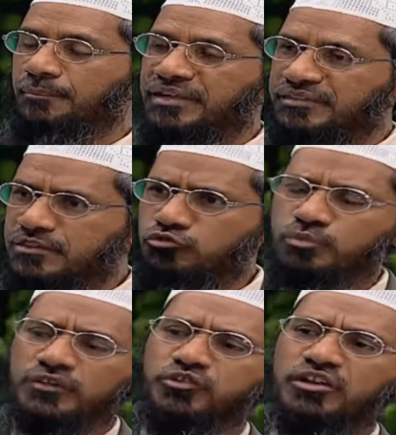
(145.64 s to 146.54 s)
But this
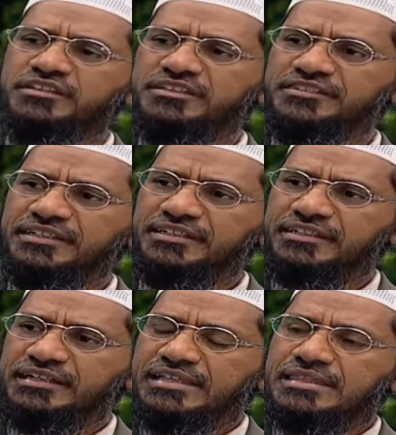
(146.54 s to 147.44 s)
group of scholars, they say
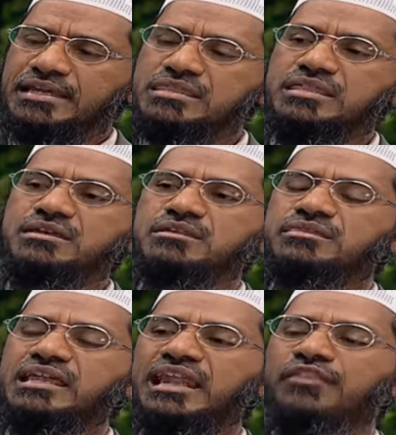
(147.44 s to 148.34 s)
that since
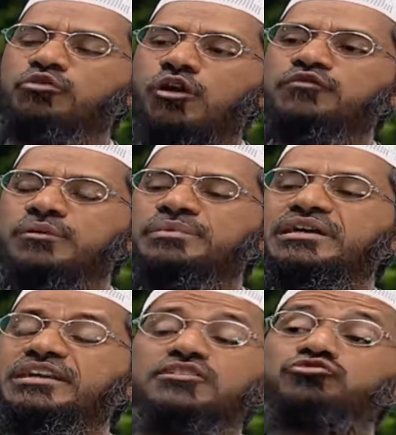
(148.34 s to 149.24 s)
the length of the
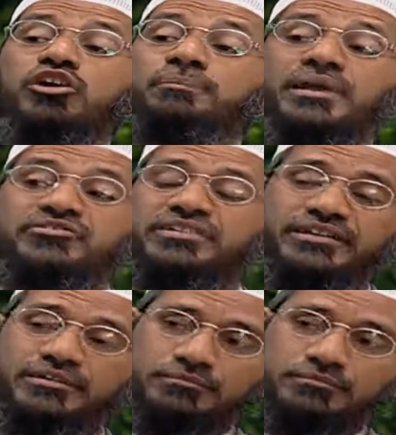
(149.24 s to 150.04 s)
beard is not mentioned,